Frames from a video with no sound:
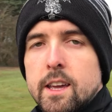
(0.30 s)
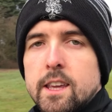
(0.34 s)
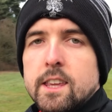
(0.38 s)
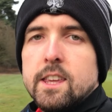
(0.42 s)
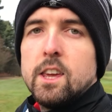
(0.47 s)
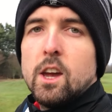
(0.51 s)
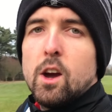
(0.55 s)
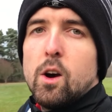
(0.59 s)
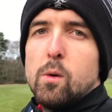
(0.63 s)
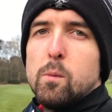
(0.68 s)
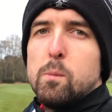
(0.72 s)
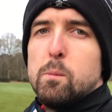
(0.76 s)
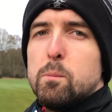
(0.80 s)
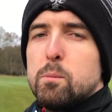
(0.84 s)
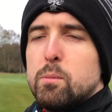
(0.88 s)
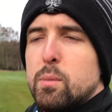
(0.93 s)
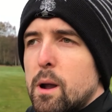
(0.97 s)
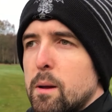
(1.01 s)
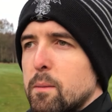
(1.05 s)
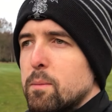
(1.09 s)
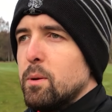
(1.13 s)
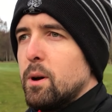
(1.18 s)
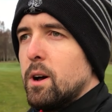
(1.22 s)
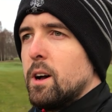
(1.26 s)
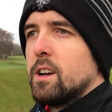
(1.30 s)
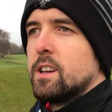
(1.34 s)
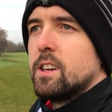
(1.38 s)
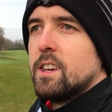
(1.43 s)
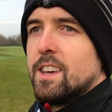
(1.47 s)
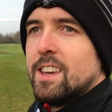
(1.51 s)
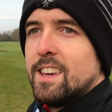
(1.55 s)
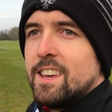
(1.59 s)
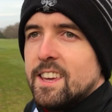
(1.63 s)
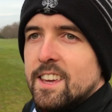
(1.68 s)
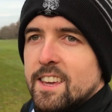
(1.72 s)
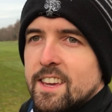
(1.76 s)
Yo, Brett
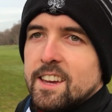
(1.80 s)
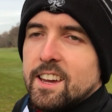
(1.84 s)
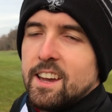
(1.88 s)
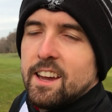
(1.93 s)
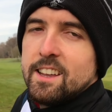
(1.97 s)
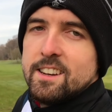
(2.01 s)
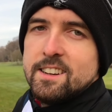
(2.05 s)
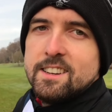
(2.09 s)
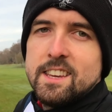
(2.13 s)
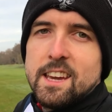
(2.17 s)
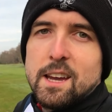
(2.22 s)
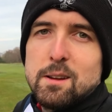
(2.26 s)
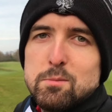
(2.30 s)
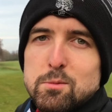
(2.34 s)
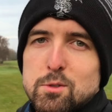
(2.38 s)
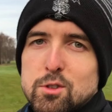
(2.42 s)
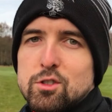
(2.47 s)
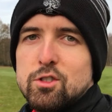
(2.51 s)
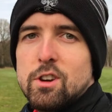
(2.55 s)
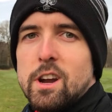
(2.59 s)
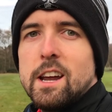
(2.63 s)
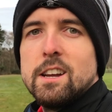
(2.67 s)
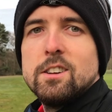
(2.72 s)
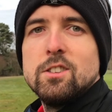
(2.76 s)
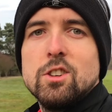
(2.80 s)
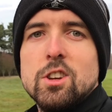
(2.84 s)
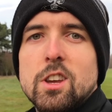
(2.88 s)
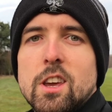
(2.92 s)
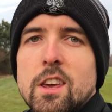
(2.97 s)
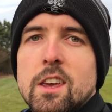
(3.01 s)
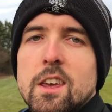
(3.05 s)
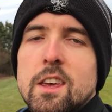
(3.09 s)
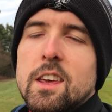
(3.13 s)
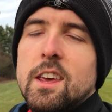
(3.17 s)
Parker here, handicapped to scratch.